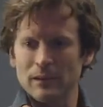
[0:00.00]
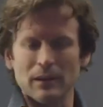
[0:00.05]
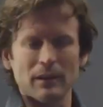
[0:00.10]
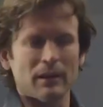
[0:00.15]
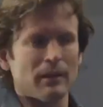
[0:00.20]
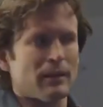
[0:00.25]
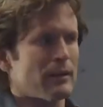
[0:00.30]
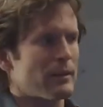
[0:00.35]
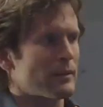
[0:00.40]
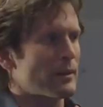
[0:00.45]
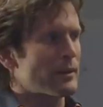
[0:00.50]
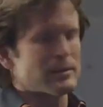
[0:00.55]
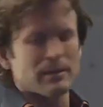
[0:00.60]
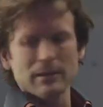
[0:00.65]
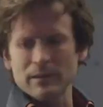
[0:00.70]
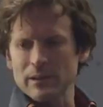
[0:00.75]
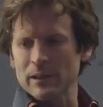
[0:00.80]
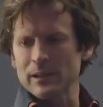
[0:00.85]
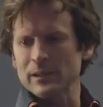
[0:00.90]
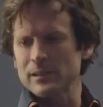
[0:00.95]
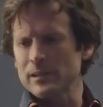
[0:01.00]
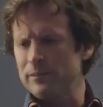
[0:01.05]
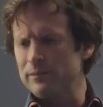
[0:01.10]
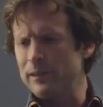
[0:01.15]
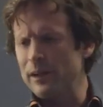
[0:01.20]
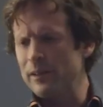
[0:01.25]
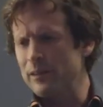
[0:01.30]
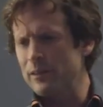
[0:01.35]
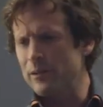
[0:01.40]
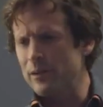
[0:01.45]
Uh, now there's still
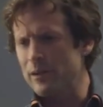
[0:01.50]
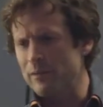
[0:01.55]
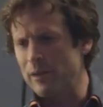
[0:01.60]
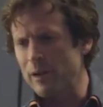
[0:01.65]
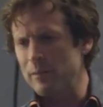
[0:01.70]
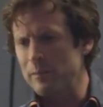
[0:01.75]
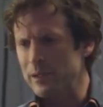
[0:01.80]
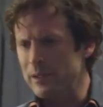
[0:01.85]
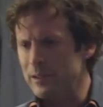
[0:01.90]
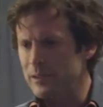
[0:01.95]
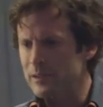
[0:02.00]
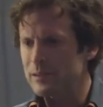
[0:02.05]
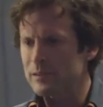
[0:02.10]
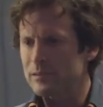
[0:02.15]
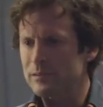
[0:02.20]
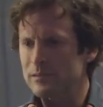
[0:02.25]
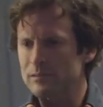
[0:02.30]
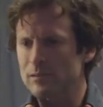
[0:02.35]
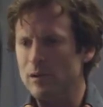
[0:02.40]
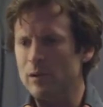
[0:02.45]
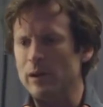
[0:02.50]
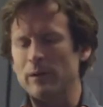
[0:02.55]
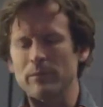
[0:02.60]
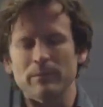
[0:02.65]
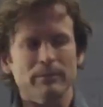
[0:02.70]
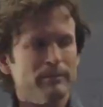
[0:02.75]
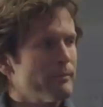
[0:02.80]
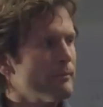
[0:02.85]
five, 35 minutes. Okay.